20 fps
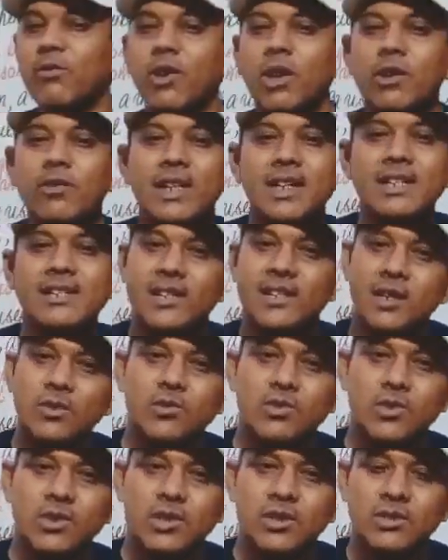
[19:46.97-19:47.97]
a vowel
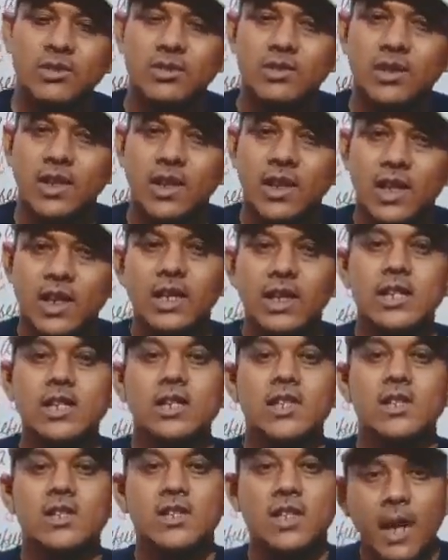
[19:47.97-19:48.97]
sound.
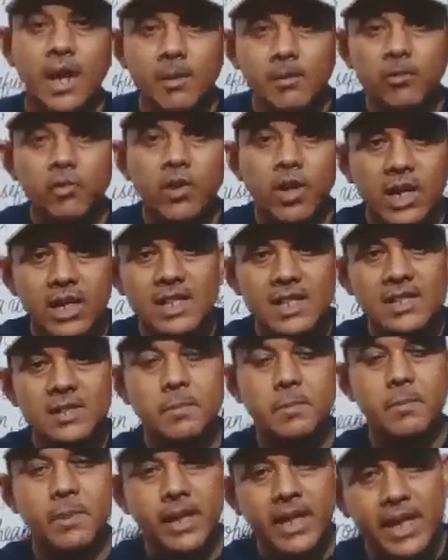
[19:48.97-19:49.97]
Some
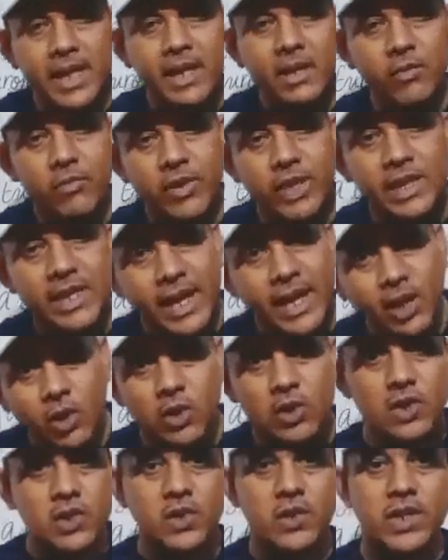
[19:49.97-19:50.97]
words begin with a
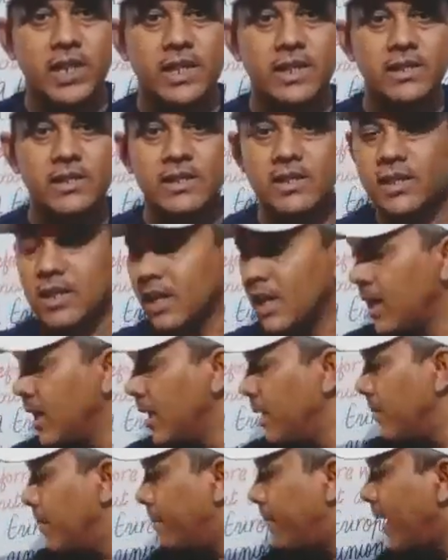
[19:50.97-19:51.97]
consonant
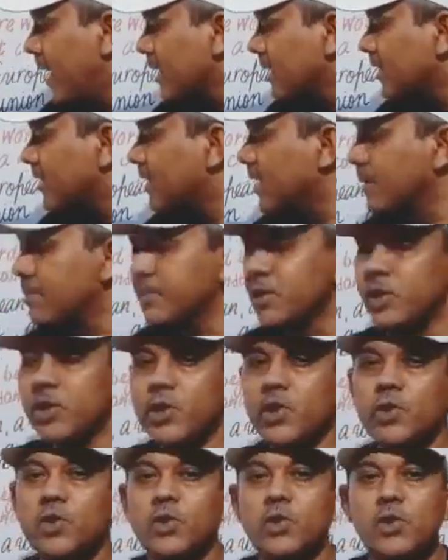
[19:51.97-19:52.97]
but they
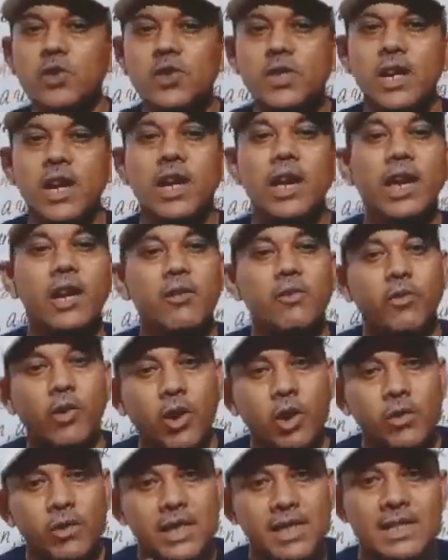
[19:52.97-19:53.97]
produce a
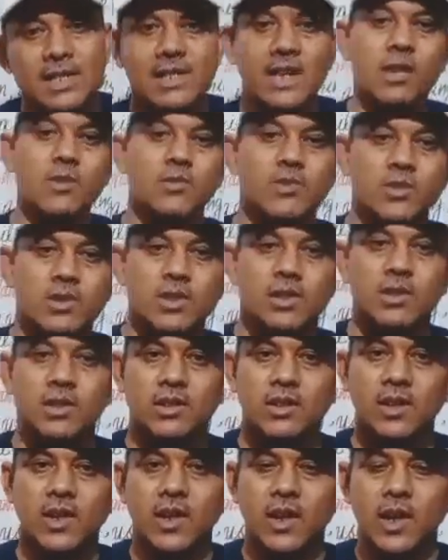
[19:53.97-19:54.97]
vowel sound.
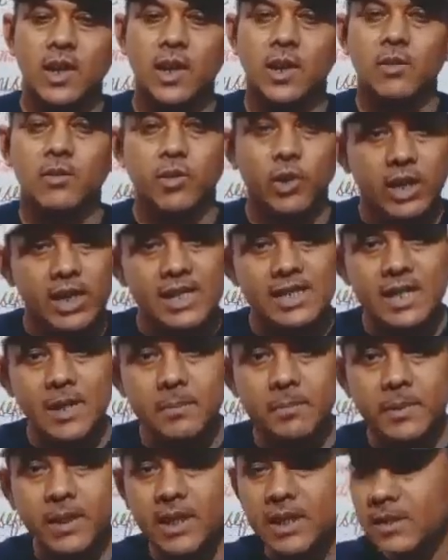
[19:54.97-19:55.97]
For
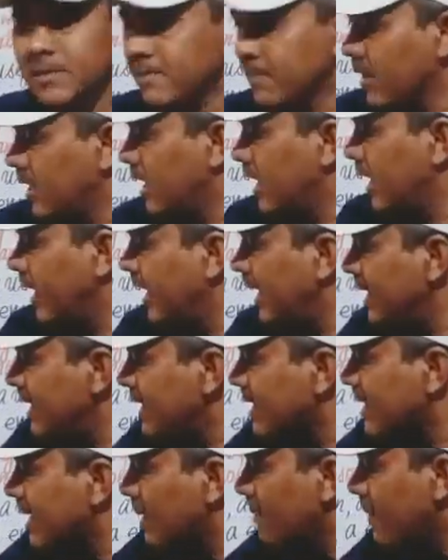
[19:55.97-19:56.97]
example,
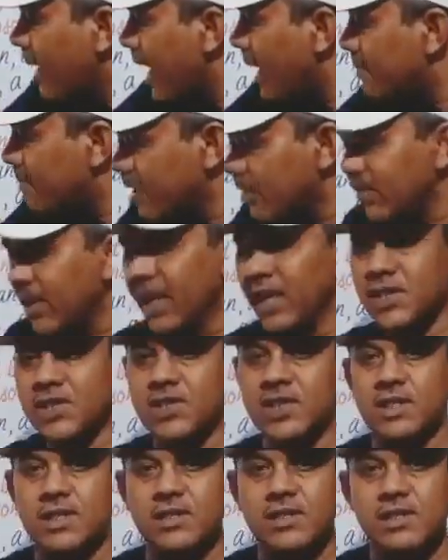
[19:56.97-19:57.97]
in some
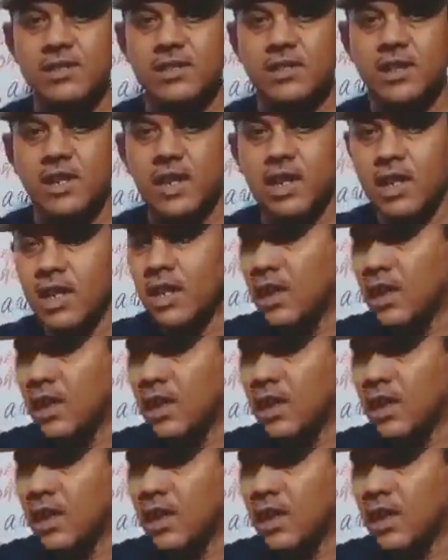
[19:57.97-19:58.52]
abbreviations,